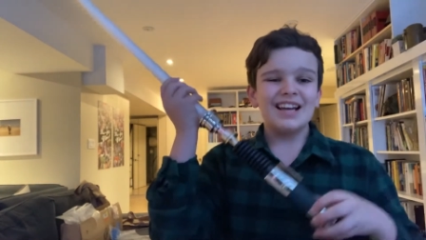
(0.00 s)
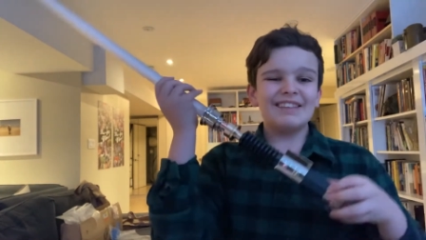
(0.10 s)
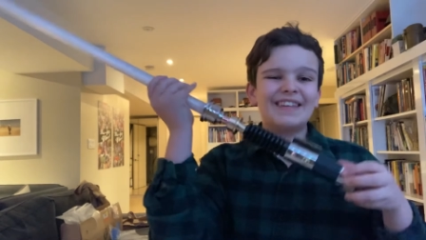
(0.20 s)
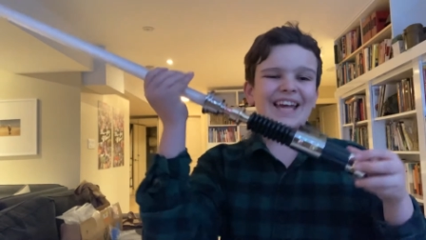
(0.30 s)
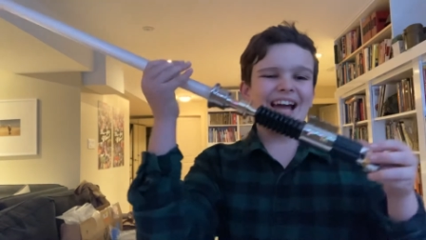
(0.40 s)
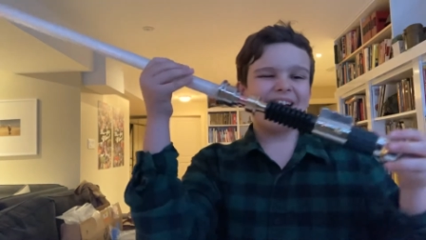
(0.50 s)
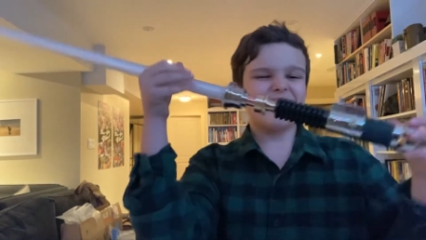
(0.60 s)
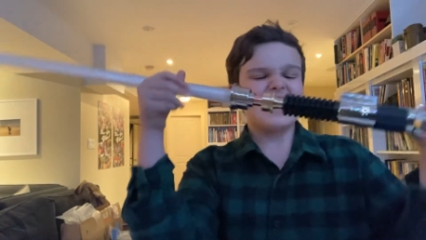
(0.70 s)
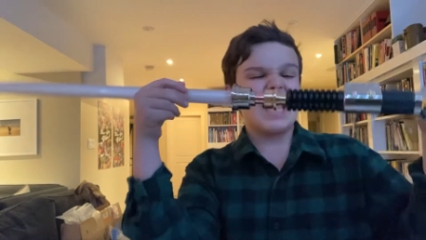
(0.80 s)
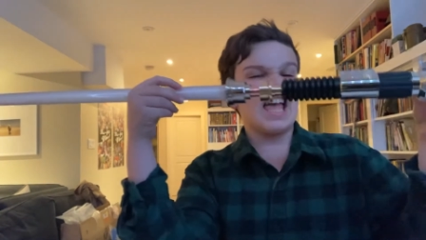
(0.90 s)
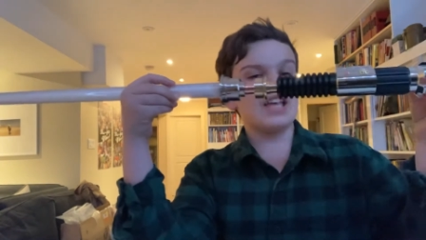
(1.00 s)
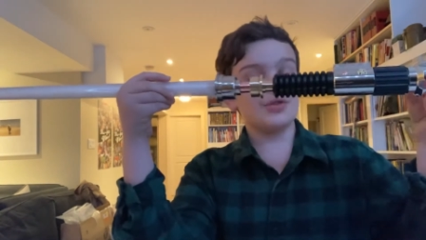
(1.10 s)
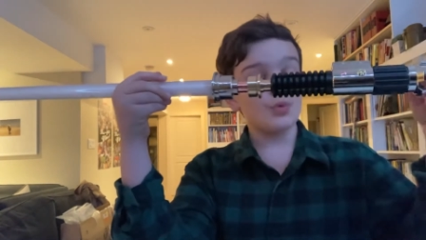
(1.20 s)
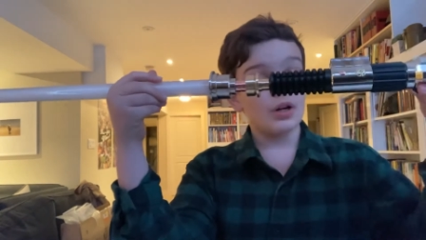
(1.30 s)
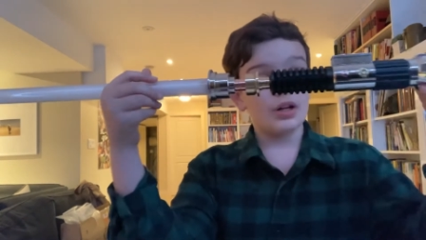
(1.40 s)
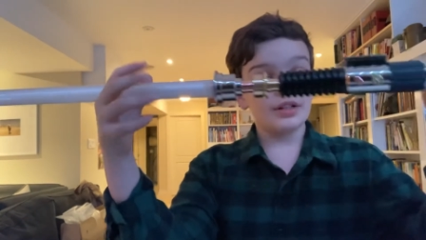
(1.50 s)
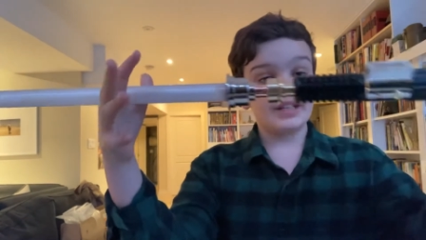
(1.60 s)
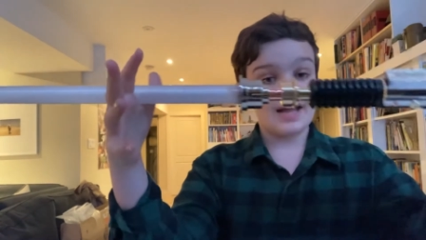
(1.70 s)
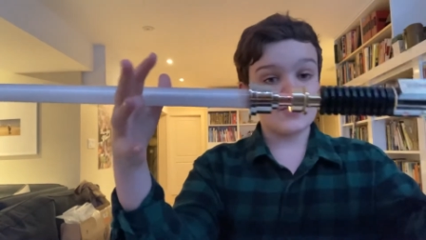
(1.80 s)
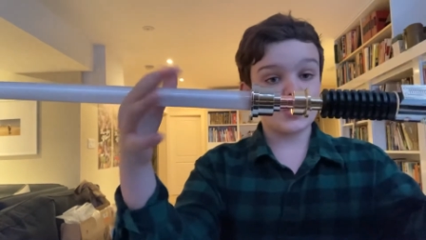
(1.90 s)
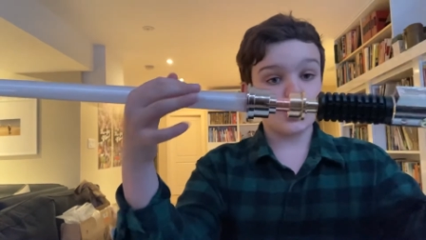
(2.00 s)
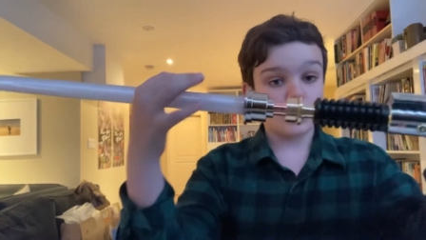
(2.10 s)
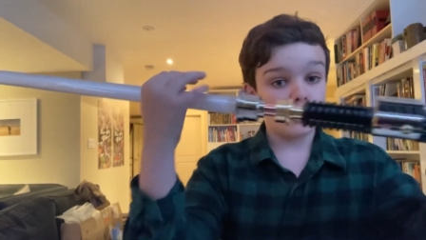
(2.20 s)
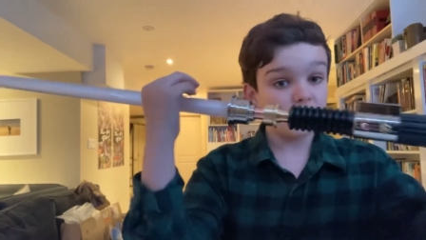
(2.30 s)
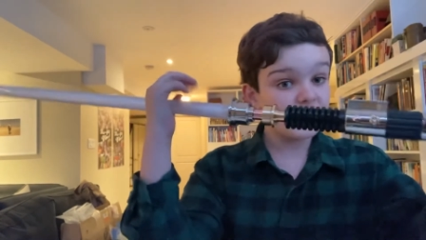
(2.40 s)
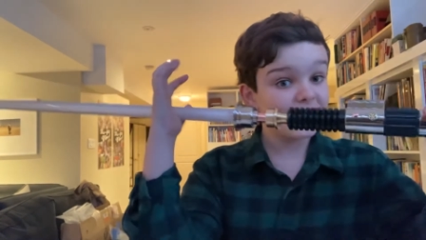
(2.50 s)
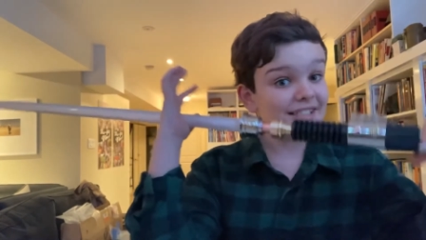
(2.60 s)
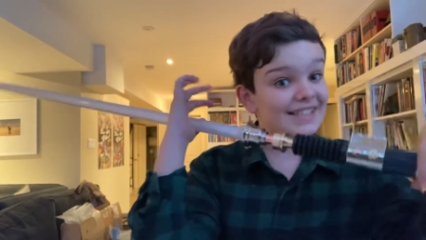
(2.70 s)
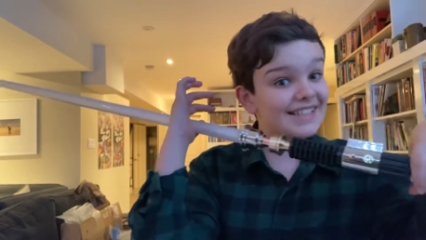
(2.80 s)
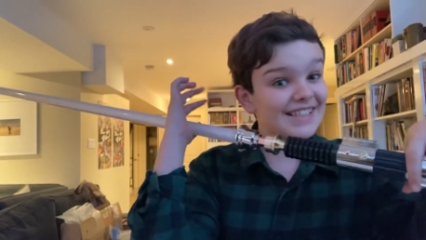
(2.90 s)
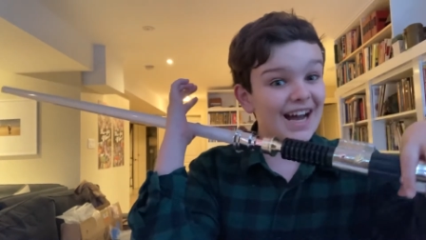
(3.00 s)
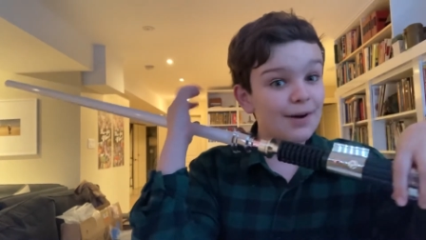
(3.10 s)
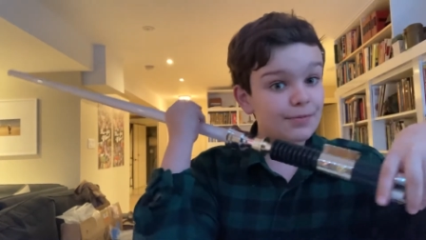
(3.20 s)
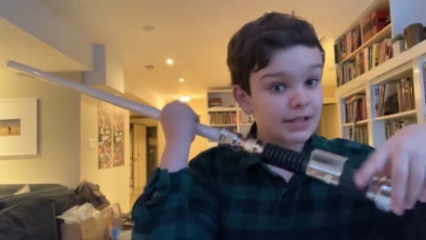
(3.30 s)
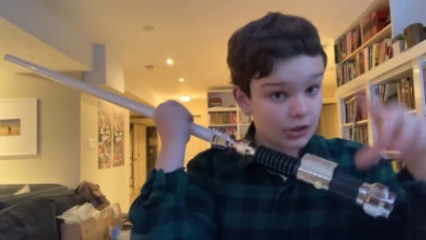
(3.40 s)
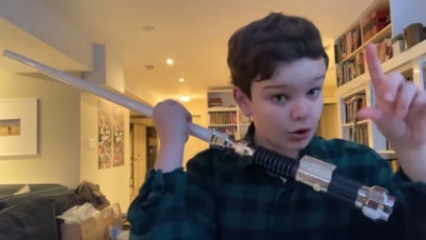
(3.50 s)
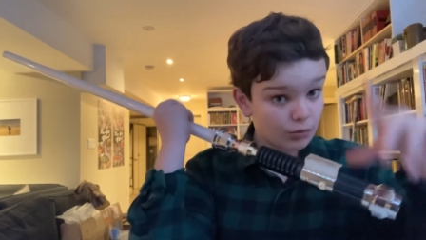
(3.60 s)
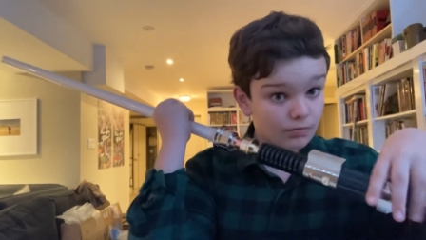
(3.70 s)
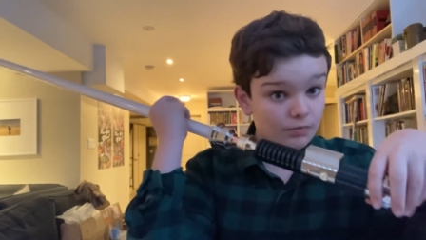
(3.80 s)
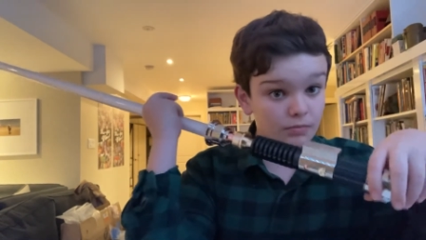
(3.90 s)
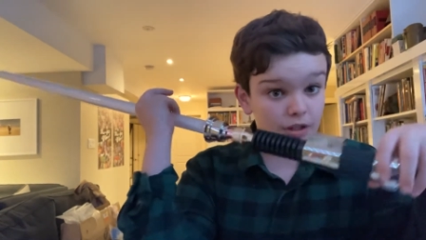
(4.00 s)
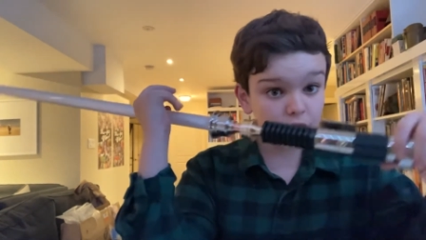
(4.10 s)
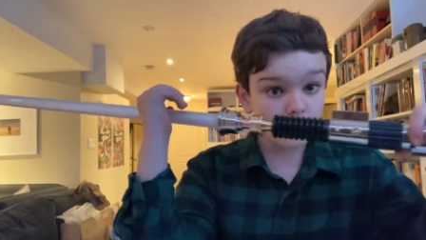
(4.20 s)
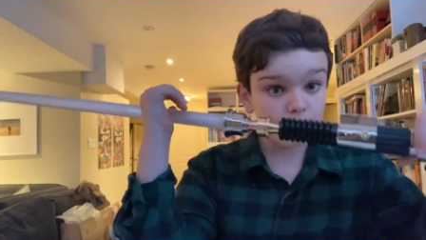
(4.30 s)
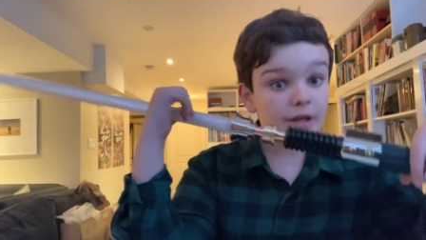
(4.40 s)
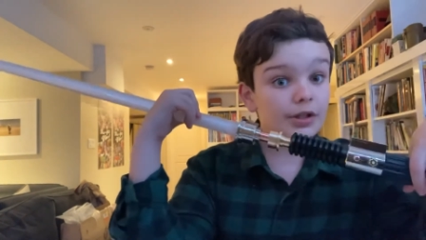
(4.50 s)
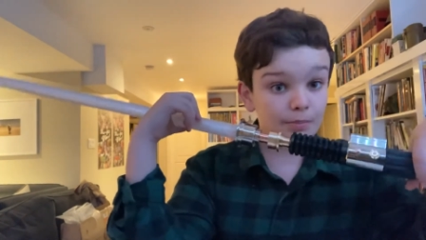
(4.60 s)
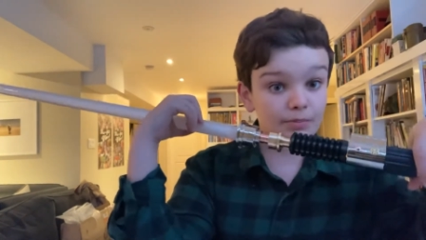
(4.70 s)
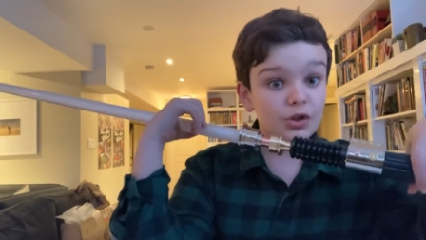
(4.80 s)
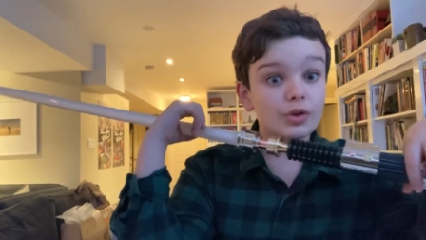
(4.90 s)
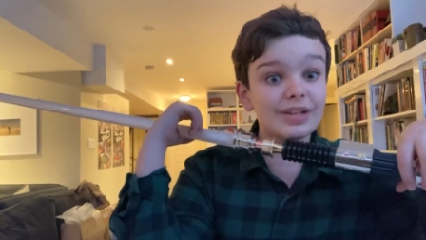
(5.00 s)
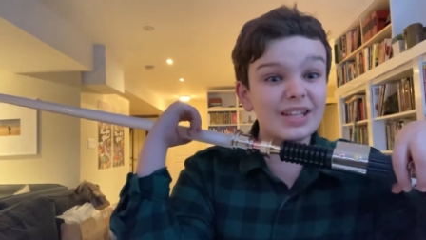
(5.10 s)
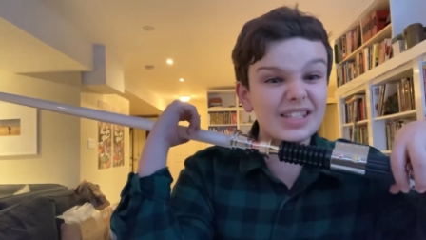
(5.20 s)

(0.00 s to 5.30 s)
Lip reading: They have Ezra, they have Ahsoka, which is coming, so make sure to stay